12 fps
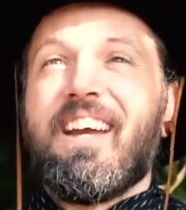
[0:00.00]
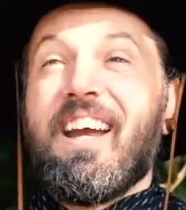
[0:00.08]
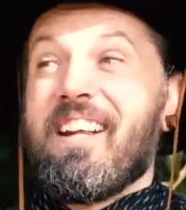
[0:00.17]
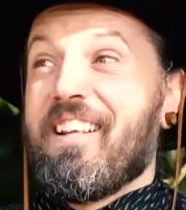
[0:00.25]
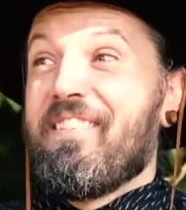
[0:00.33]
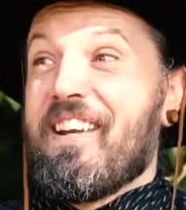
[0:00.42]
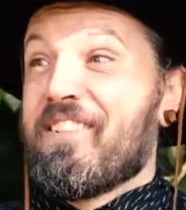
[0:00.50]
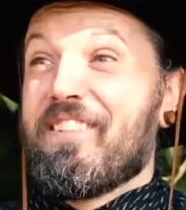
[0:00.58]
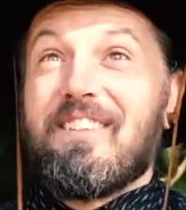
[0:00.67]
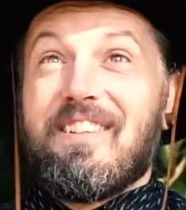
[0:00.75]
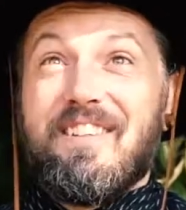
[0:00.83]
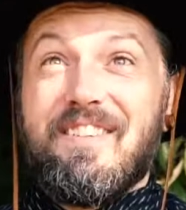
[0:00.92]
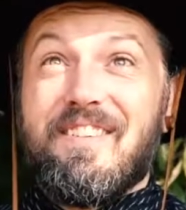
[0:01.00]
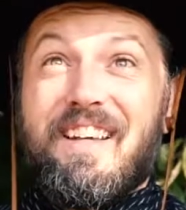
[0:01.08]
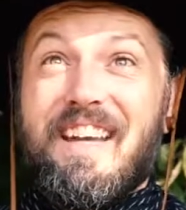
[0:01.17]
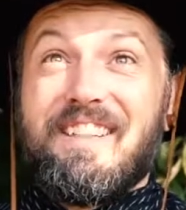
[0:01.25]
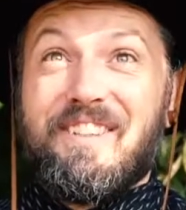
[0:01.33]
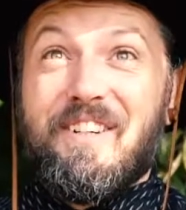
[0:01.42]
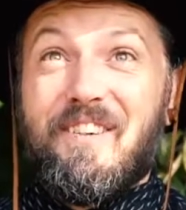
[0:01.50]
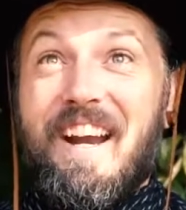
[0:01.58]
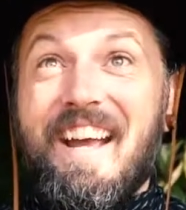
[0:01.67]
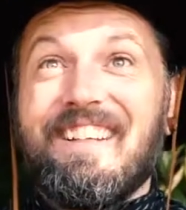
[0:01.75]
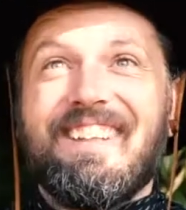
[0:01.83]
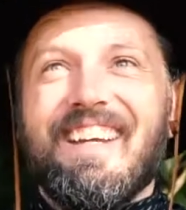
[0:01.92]
And eventually you get
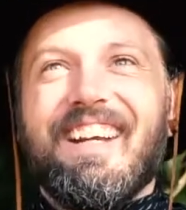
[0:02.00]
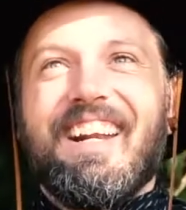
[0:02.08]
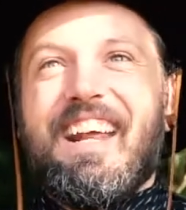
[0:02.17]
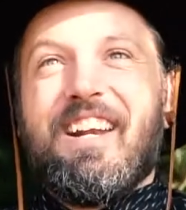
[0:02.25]
corrected